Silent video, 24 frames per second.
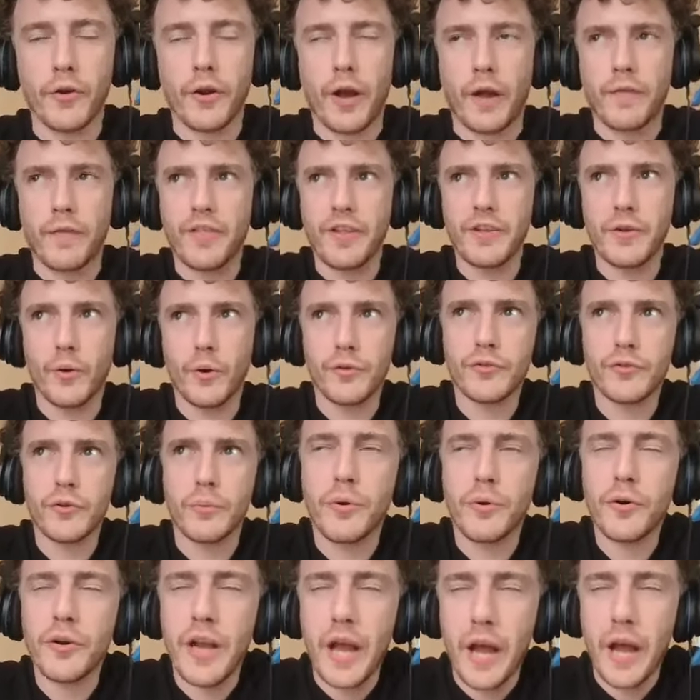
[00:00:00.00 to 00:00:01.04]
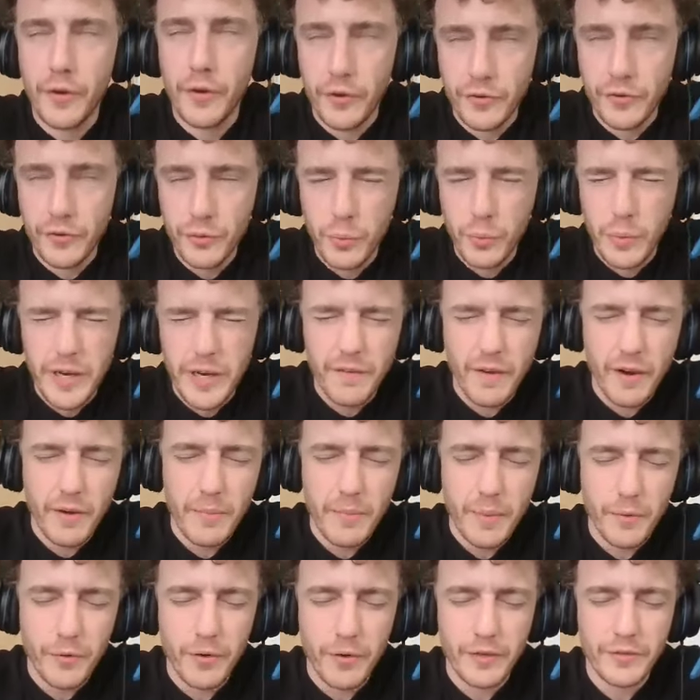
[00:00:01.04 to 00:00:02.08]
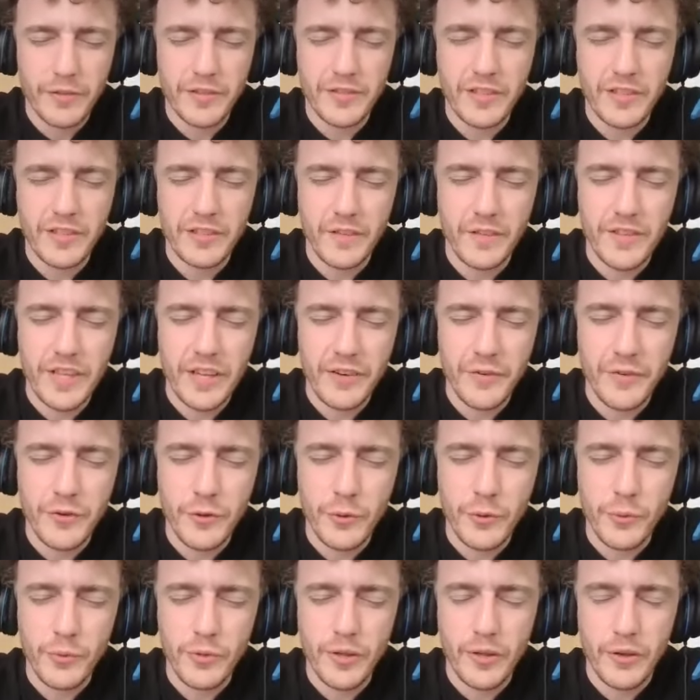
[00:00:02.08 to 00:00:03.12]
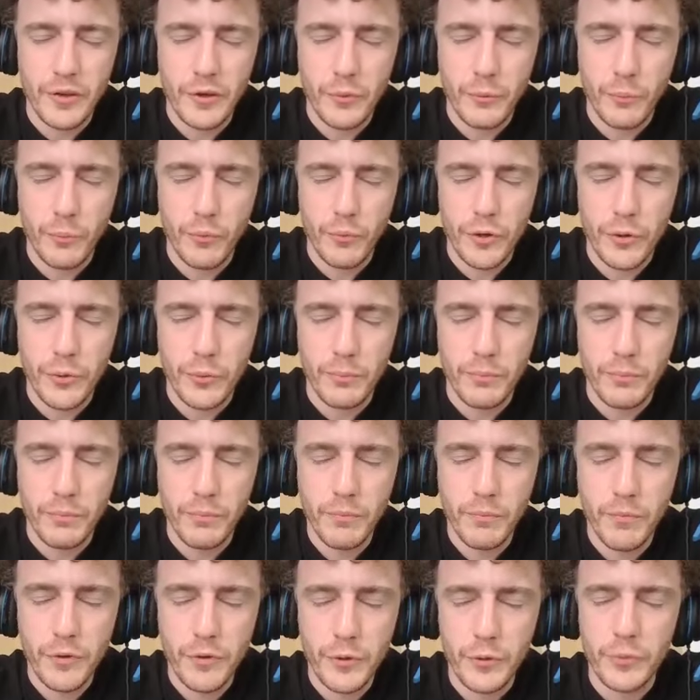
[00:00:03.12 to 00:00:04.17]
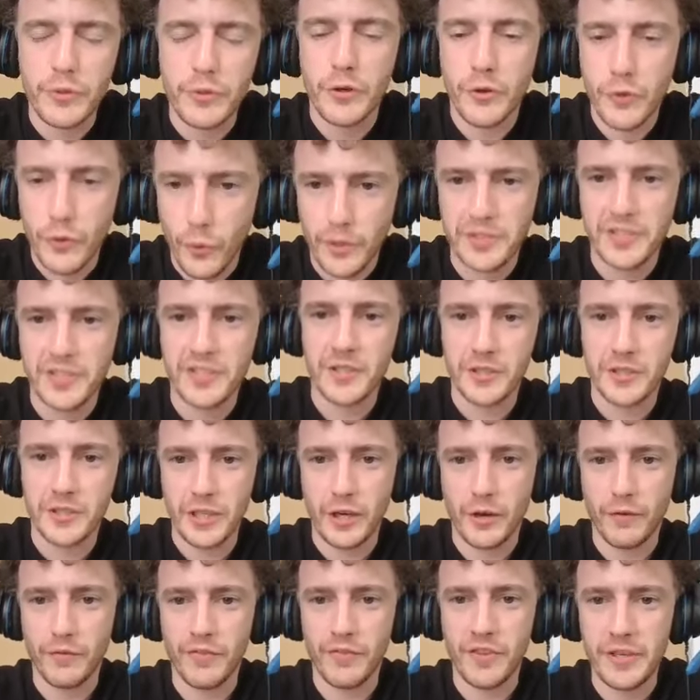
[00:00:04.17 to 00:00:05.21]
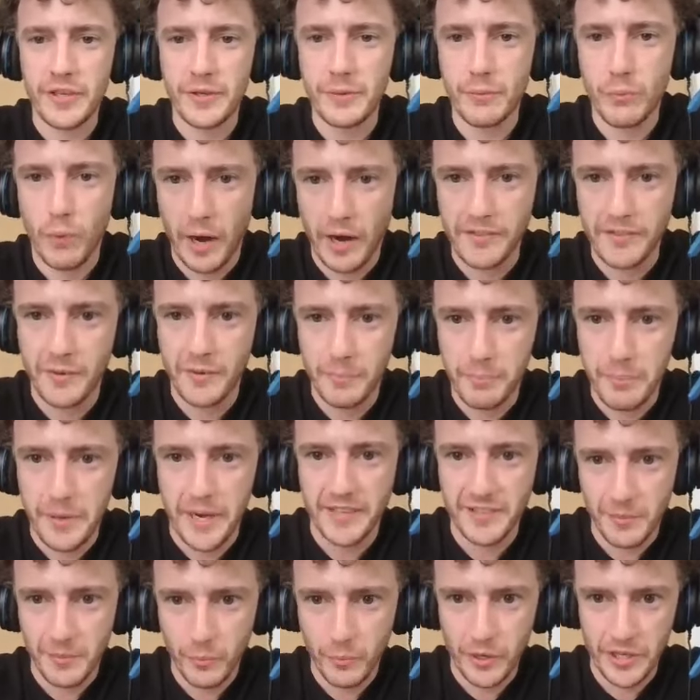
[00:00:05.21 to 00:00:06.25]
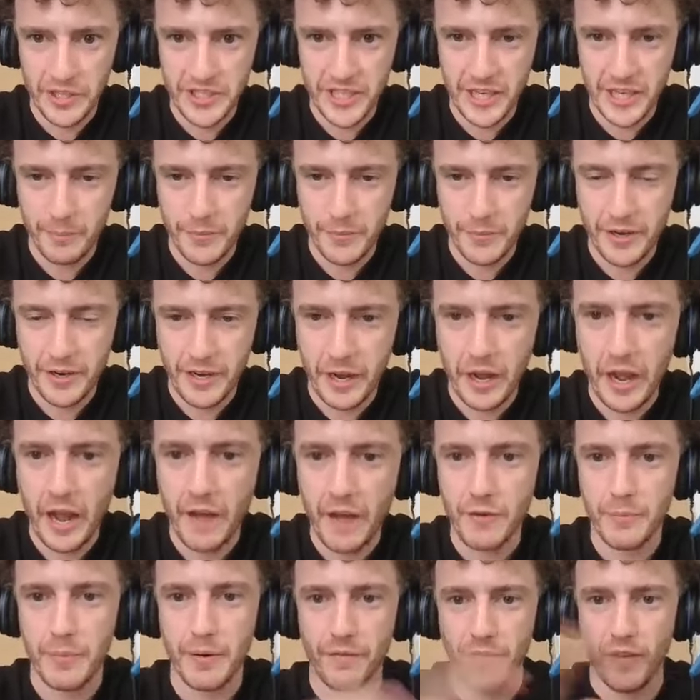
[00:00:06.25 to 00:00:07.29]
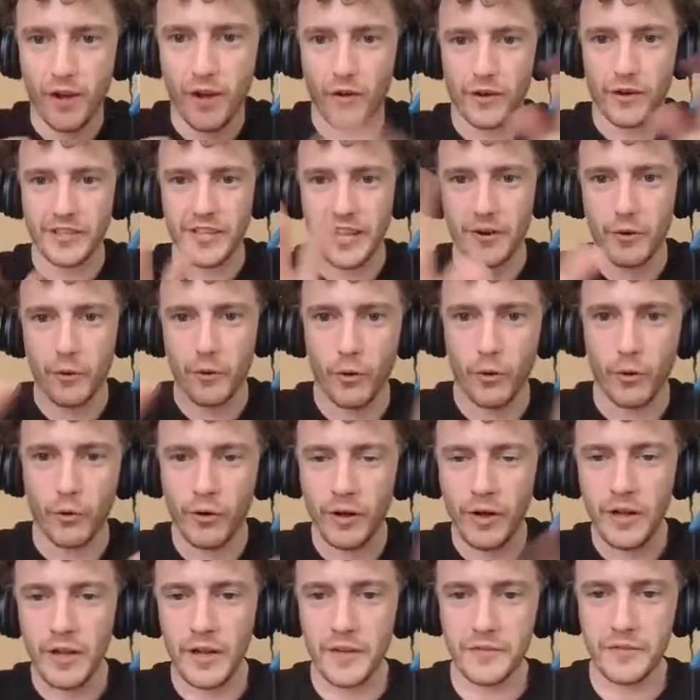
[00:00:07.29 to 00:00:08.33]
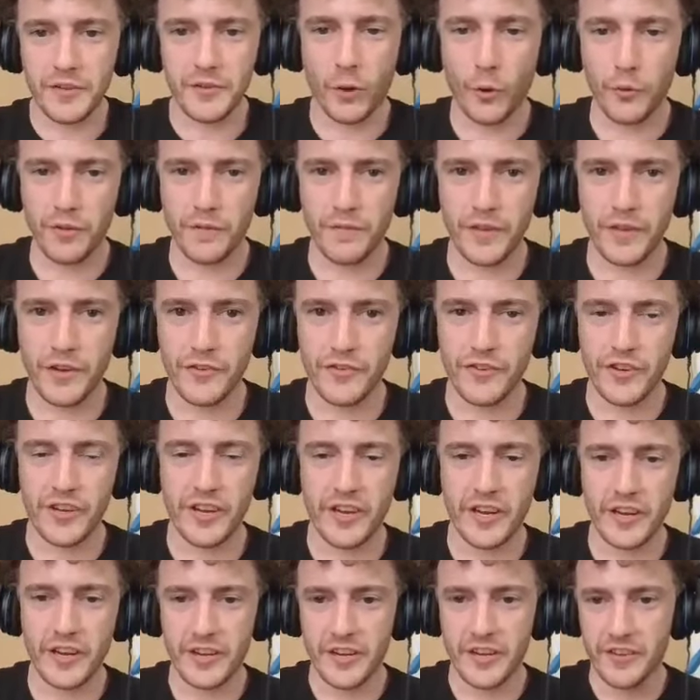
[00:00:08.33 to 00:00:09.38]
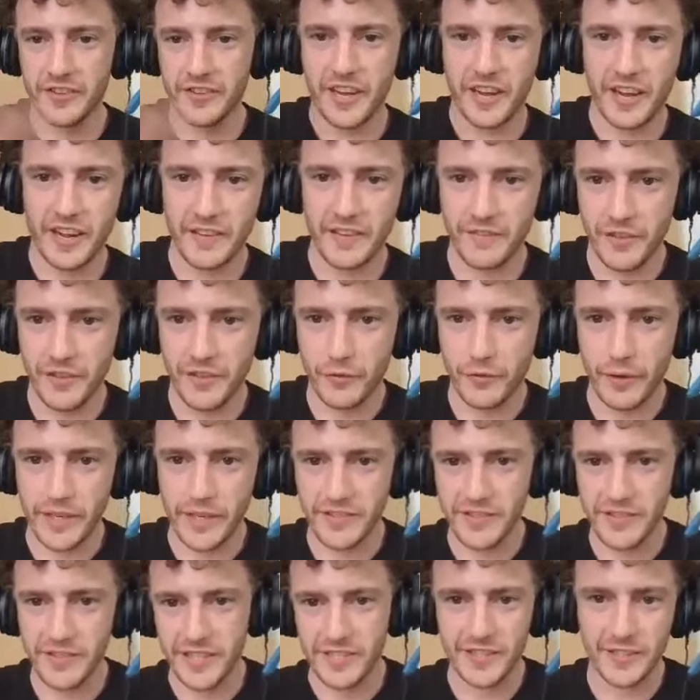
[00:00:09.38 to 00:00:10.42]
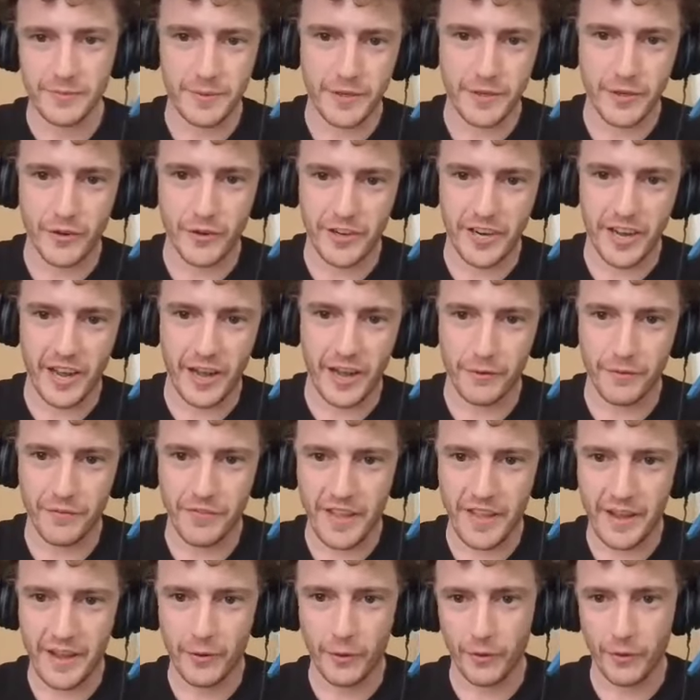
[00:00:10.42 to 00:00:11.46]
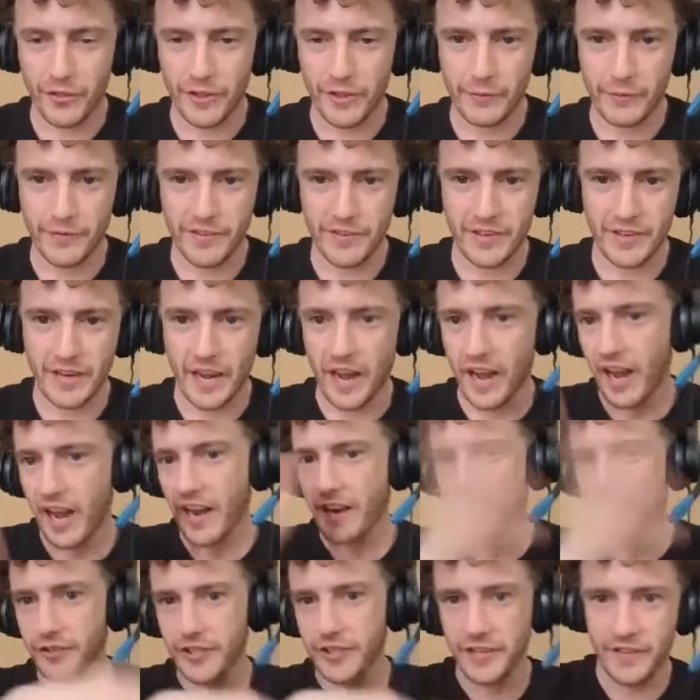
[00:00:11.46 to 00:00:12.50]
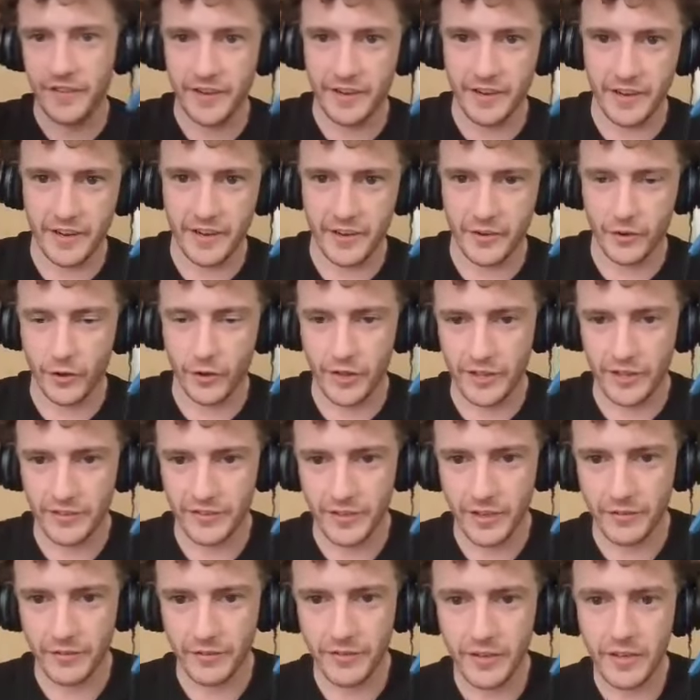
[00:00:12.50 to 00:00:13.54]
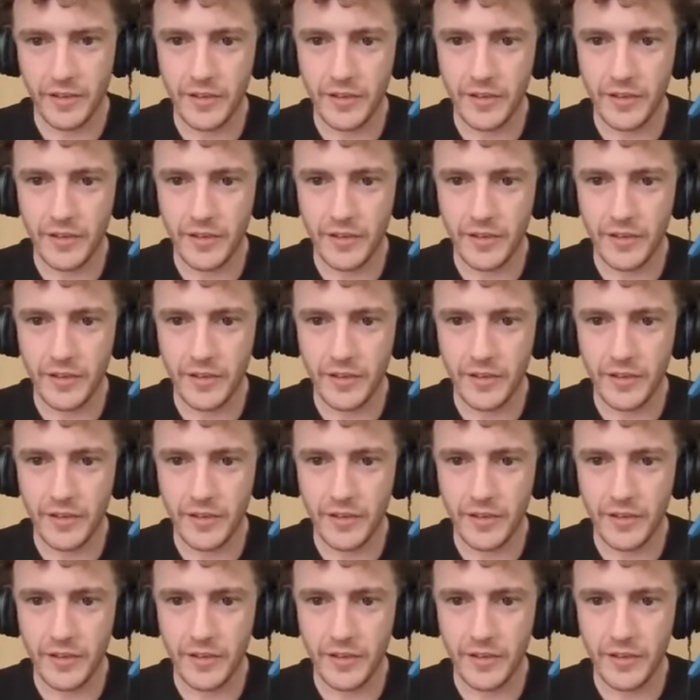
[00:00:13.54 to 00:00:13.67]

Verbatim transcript: You, I think you also put out a tweet, if I remember correctly. It said something that you you you you, you anointed yourself the RIZIN bantamweight champion. Have you been following that whole the whole division and kind of the craziness that's been going on with that whole thing with Kai leaving and all that stuff?